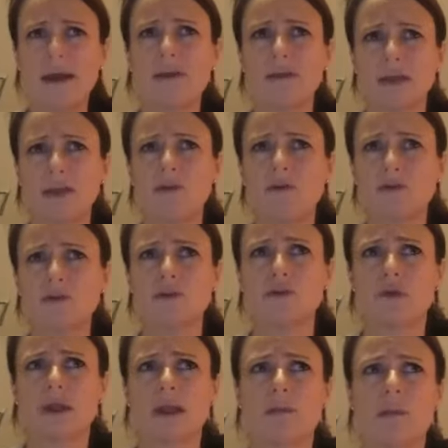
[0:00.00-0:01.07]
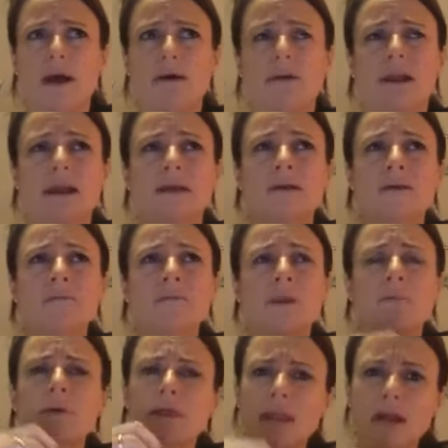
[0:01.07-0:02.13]
think you're talking about it,
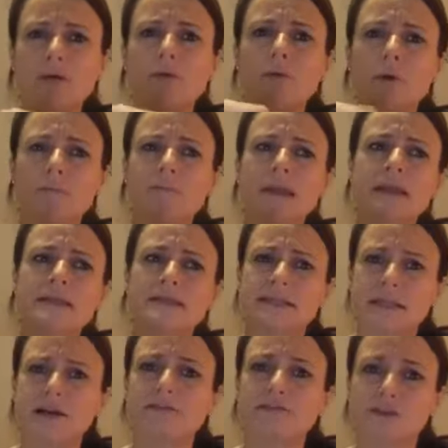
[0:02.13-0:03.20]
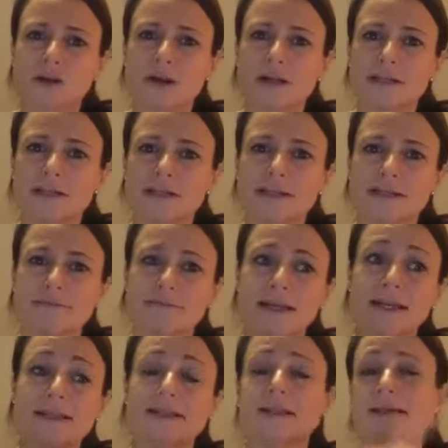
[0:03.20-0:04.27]
but the other one means self-trust. And
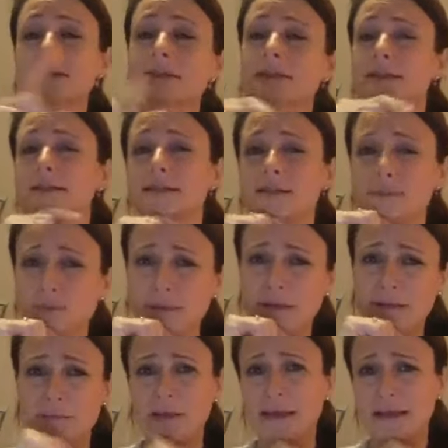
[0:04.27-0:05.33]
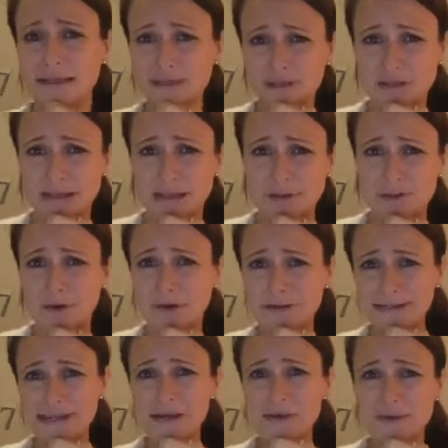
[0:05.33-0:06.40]
I said, well, let me let you in on a
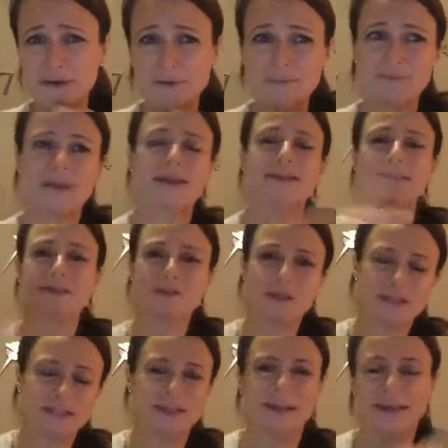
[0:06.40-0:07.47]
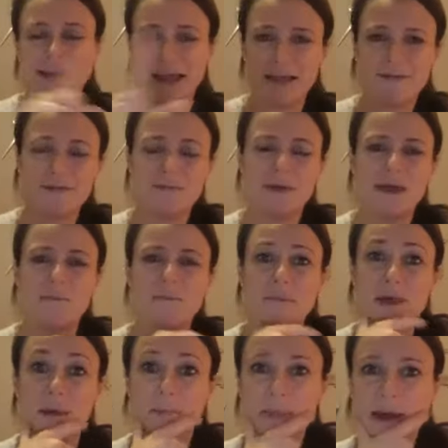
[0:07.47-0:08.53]
secret, and just kind of gave him that
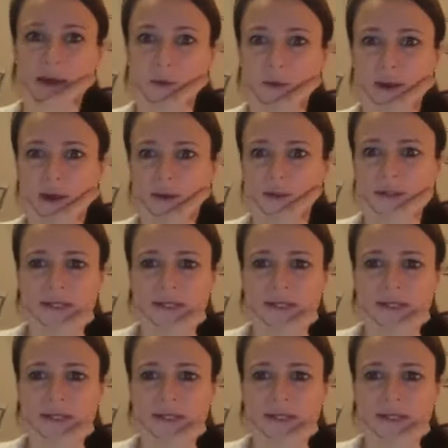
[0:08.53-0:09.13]
background.